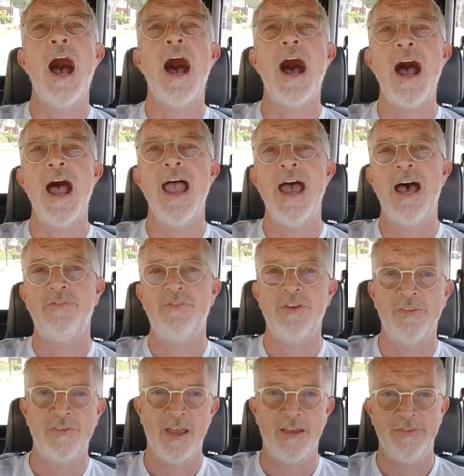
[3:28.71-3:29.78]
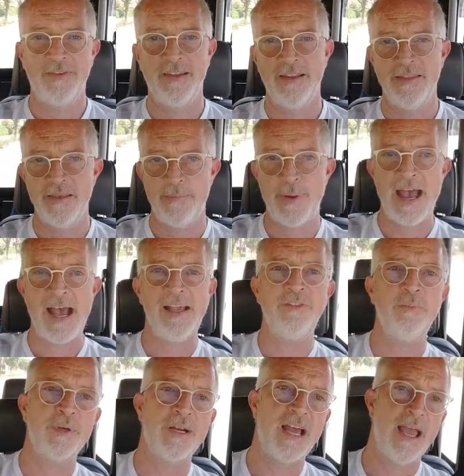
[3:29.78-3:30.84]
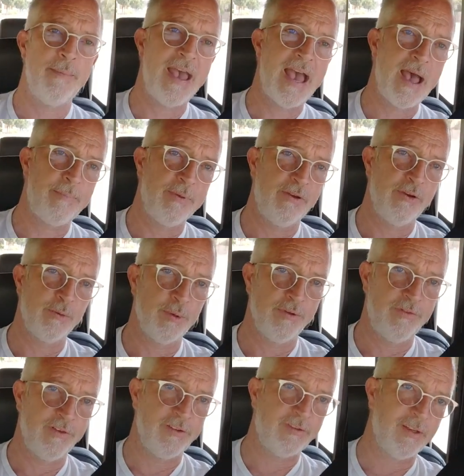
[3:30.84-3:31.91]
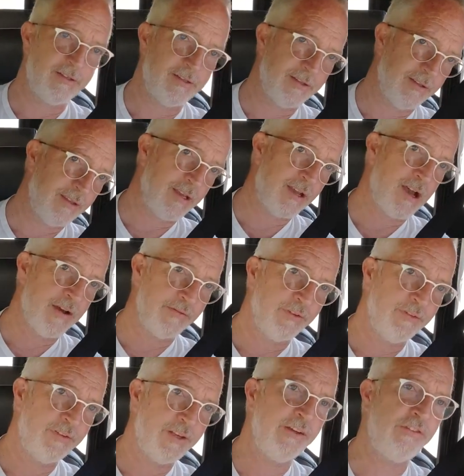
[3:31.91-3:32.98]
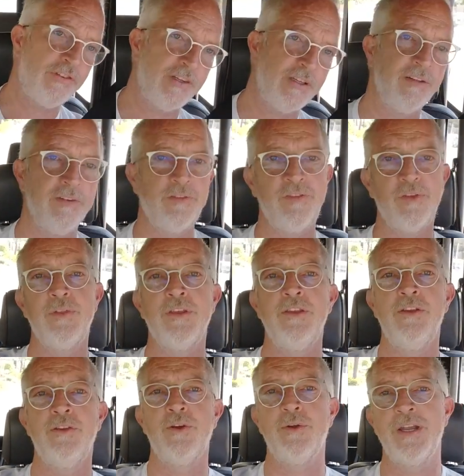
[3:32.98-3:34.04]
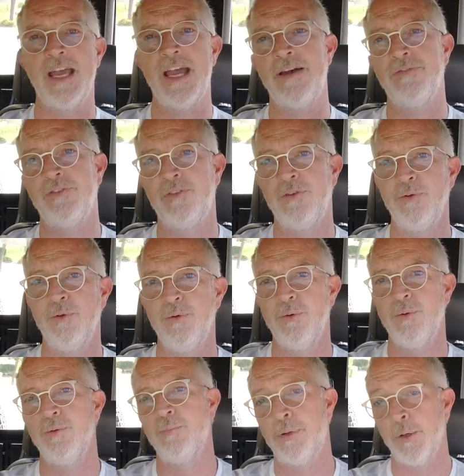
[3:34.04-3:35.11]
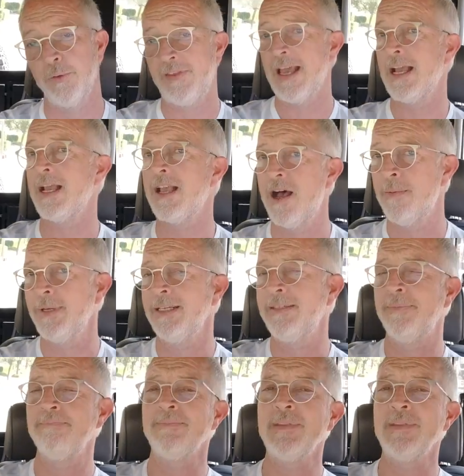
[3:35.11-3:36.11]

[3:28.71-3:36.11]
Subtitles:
I have discussed it in the past, but I am happy to revisit the conversation so that you don't have to post that comment.